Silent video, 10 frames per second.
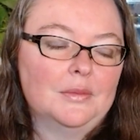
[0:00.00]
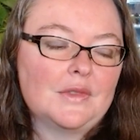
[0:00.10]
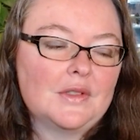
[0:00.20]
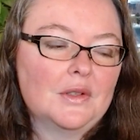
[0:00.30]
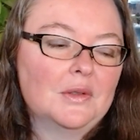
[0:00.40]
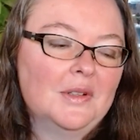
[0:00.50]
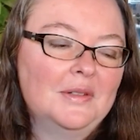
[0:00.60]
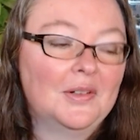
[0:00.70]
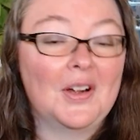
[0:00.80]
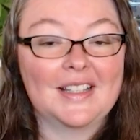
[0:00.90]
So,
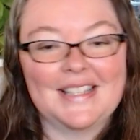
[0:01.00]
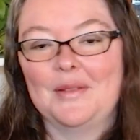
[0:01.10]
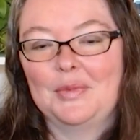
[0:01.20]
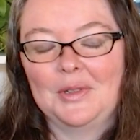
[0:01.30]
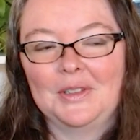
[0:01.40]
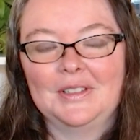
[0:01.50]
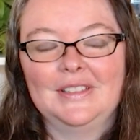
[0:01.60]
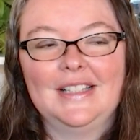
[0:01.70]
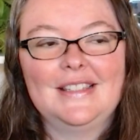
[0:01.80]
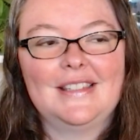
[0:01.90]
for example,
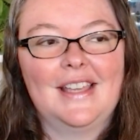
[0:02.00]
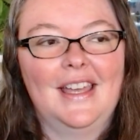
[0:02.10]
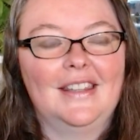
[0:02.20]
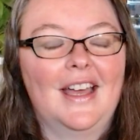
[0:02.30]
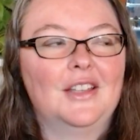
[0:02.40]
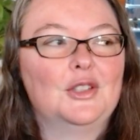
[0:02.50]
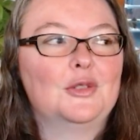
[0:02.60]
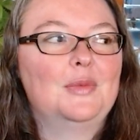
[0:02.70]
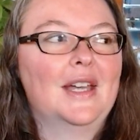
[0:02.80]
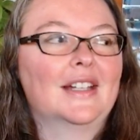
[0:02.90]
let's say that
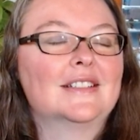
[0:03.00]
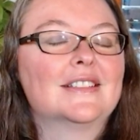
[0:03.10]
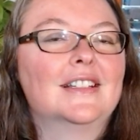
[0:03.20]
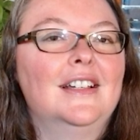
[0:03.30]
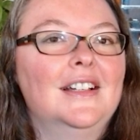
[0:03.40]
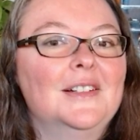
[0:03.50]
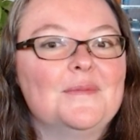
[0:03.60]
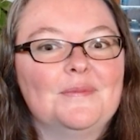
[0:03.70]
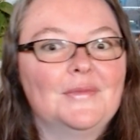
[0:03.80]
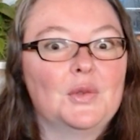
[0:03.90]
you picked
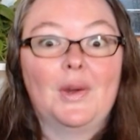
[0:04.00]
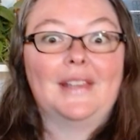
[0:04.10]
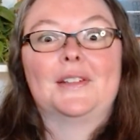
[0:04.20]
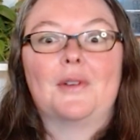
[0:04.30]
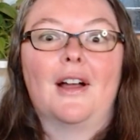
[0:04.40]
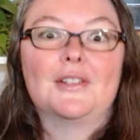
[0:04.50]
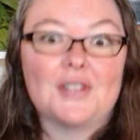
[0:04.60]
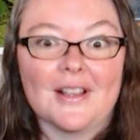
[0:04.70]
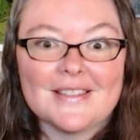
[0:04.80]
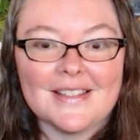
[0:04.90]
Dwayne The Rock
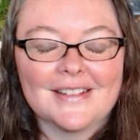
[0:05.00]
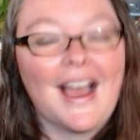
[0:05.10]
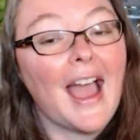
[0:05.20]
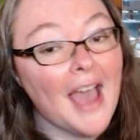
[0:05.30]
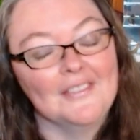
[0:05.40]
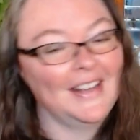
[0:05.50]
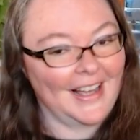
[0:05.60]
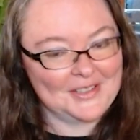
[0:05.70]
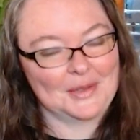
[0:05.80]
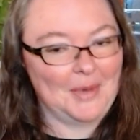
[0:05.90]
Johnson. I haven't
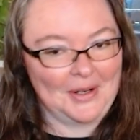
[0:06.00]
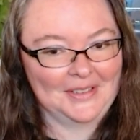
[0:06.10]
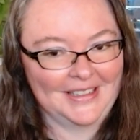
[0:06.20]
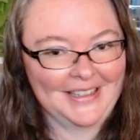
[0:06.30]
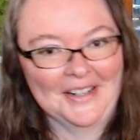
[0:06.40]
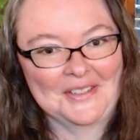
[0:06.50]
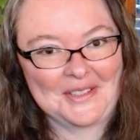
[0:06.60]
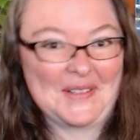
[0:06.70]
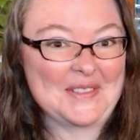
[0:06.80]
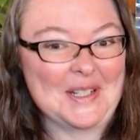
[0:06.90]
actually modeled any
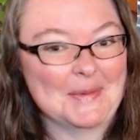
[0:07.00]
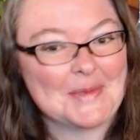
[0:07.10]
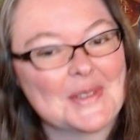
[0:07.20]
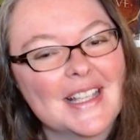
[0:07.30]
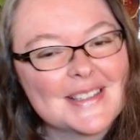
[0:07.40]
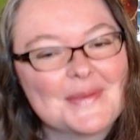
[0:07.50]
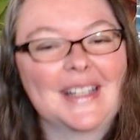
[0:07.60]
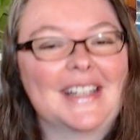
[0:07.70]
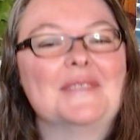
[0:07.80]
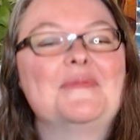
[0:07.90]
characters after him, so let's
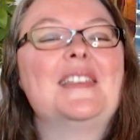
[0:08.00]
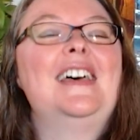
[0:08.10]
pick him.